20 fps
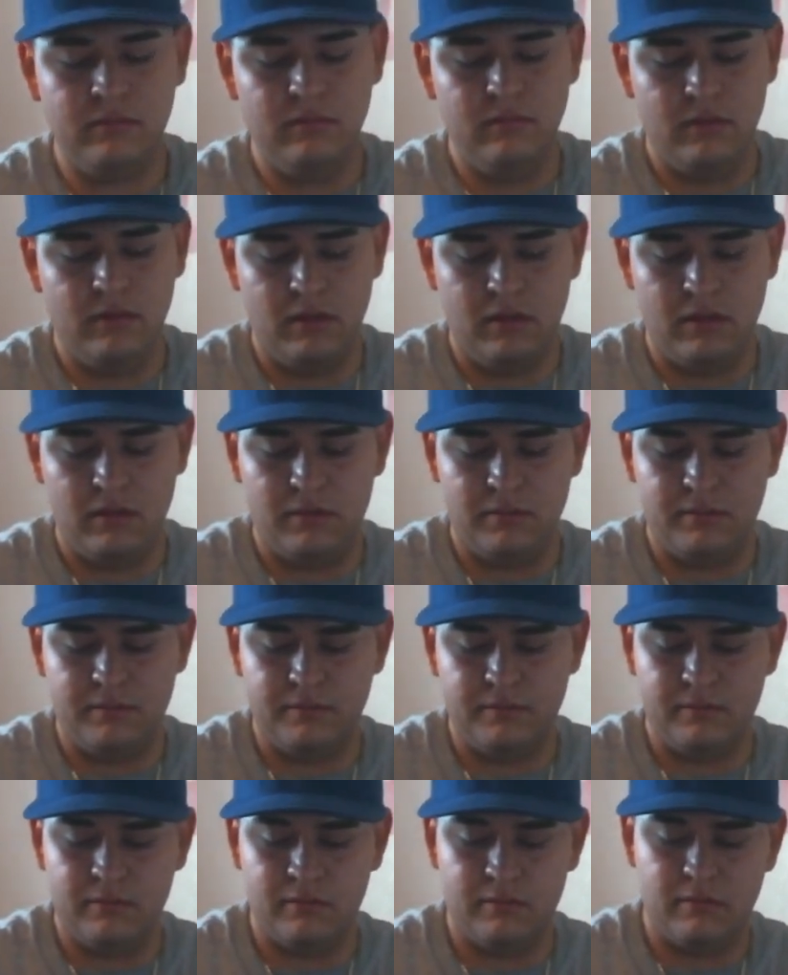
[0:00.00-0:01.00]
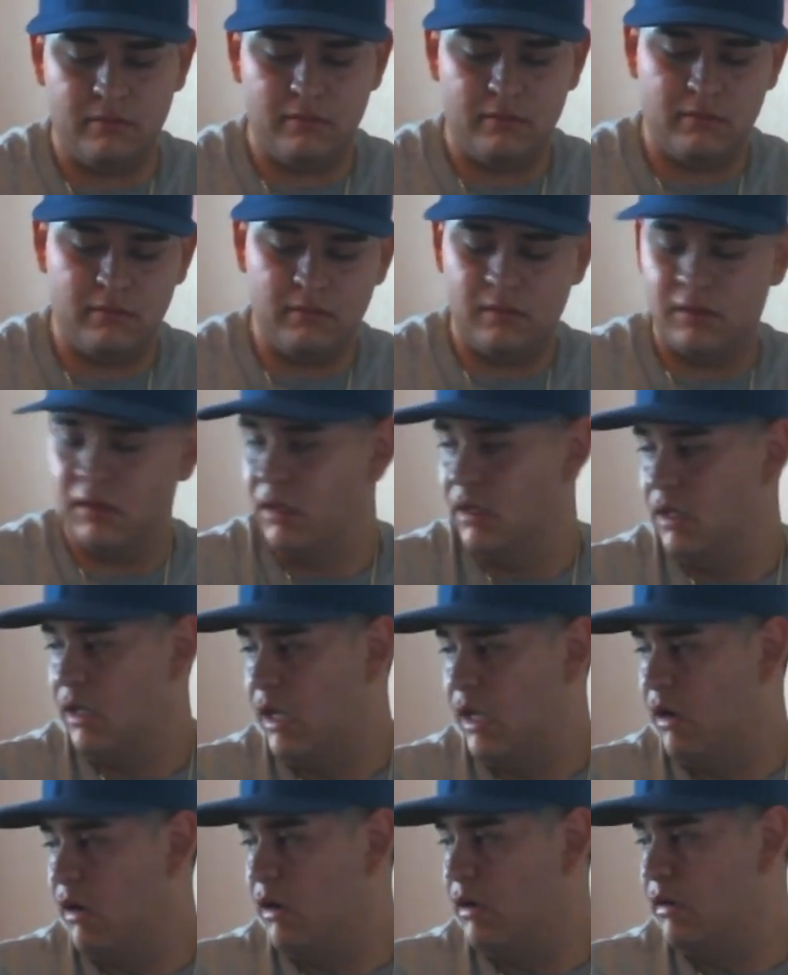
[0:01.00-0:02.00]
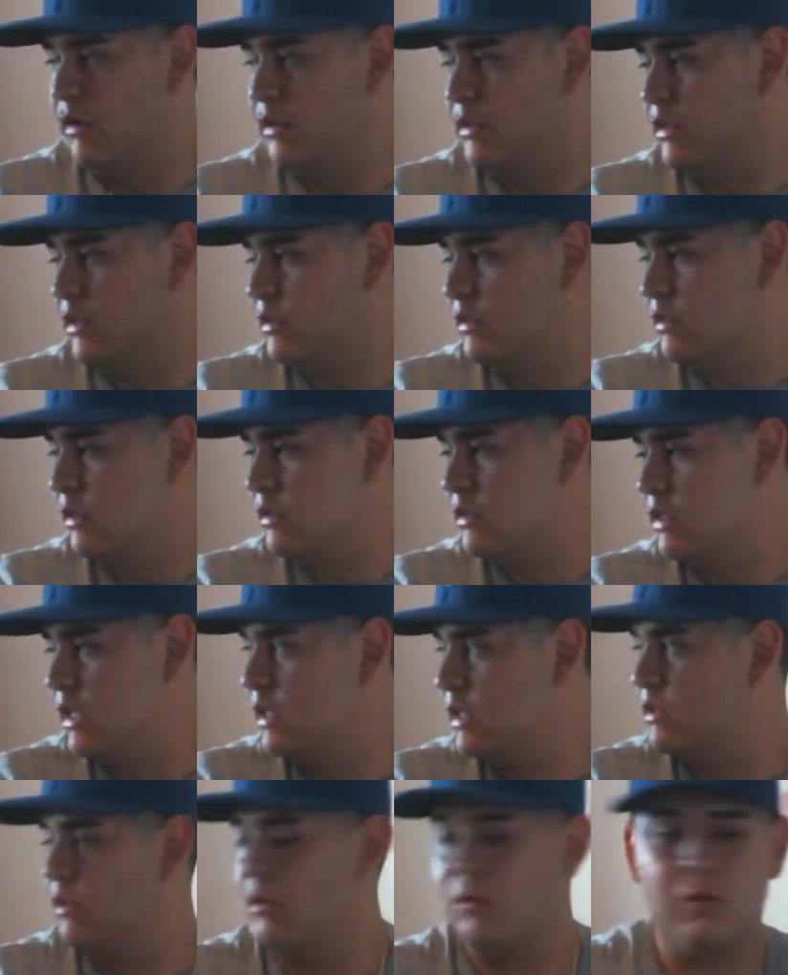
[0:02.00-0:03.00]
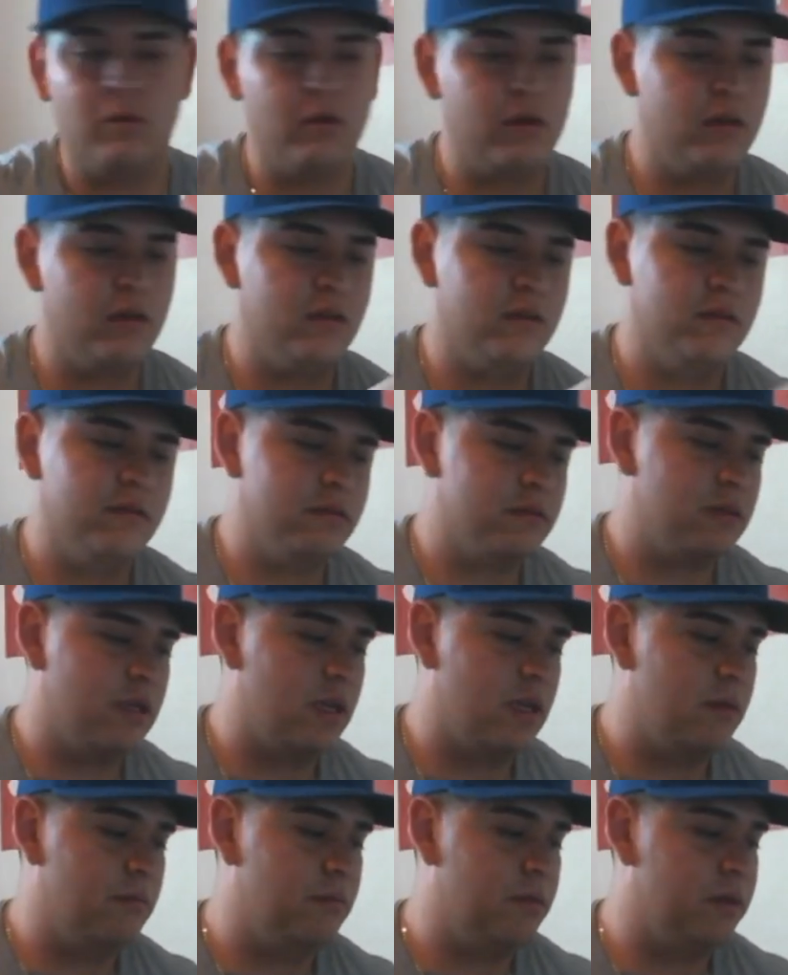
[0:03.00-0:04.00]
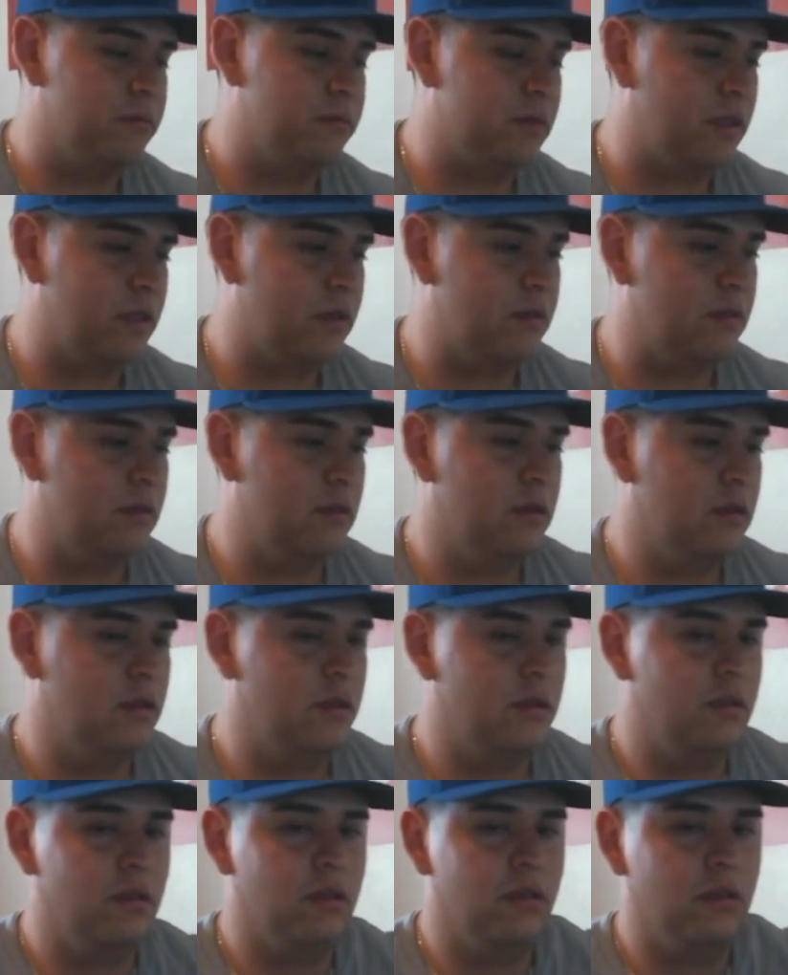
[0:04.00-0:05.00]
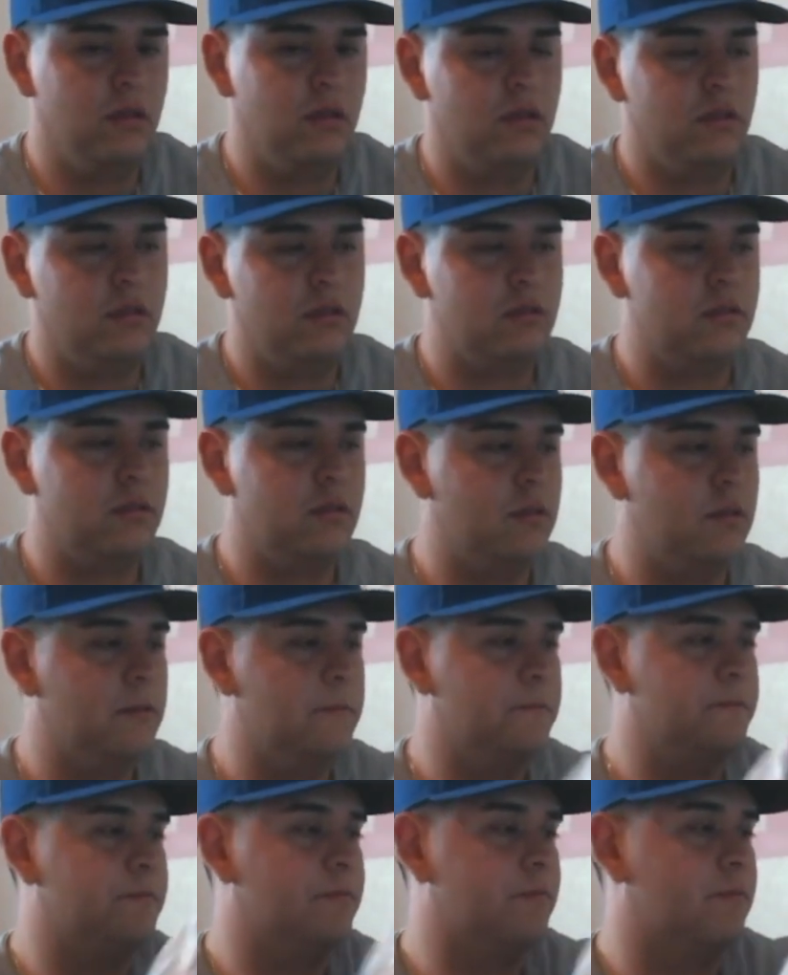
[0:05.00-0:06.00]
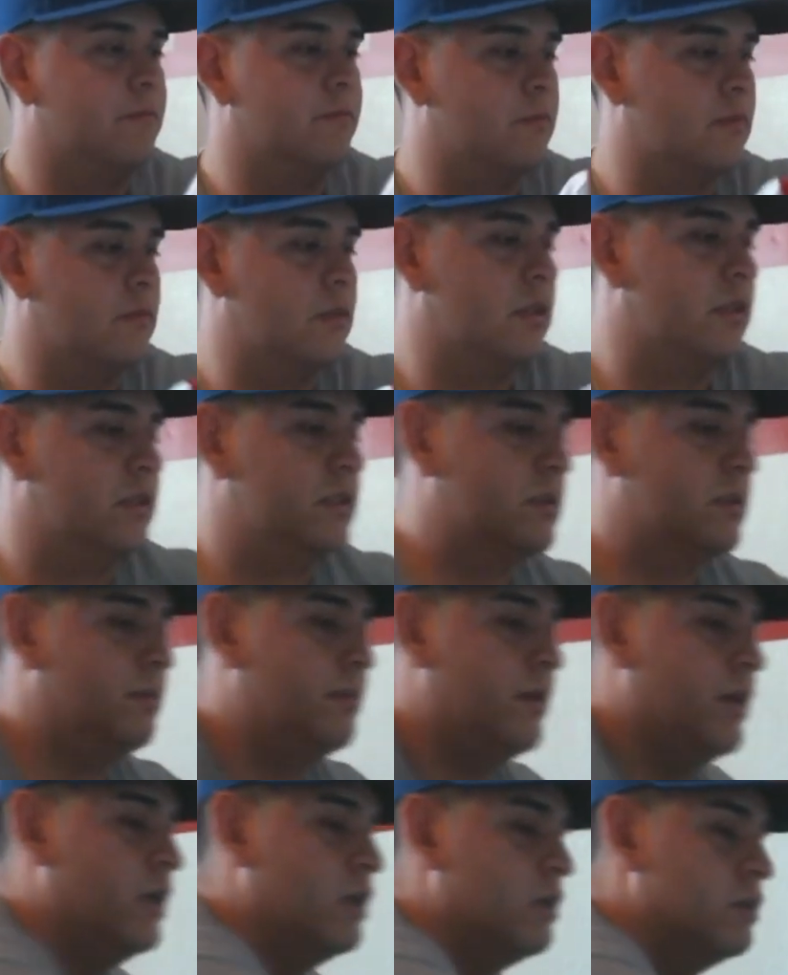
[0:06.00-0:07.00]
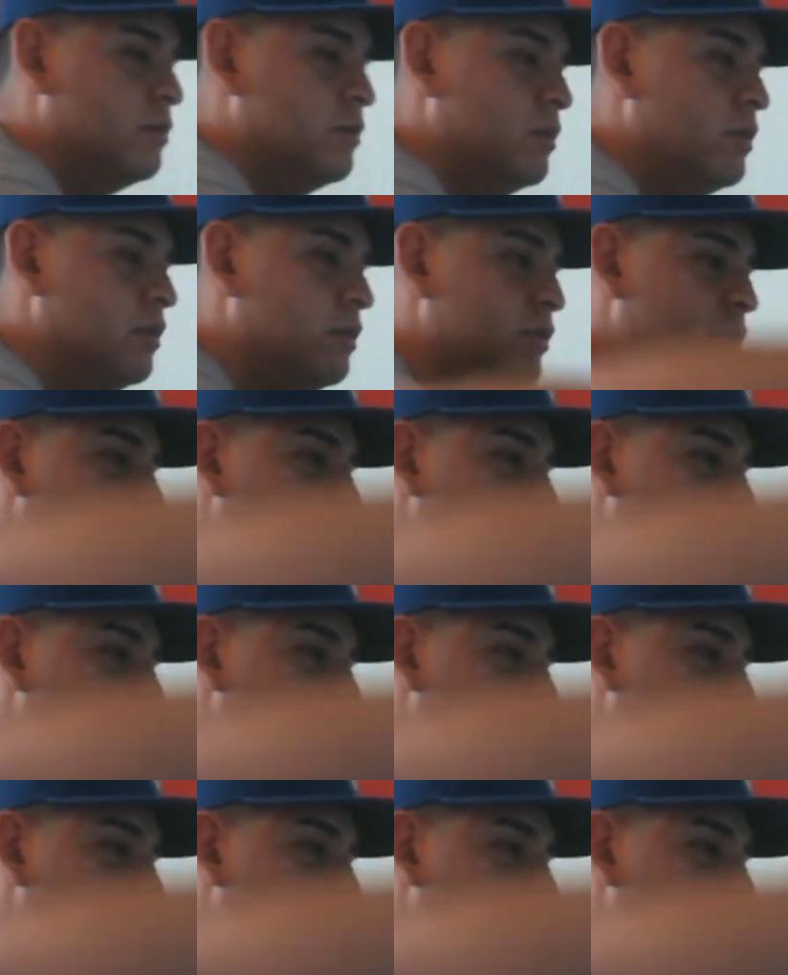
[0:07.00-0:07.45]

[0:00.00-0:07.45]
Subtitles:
I don't know. It just sucks it has a hole in it. Kind of bums out. So here's the bag as well. So I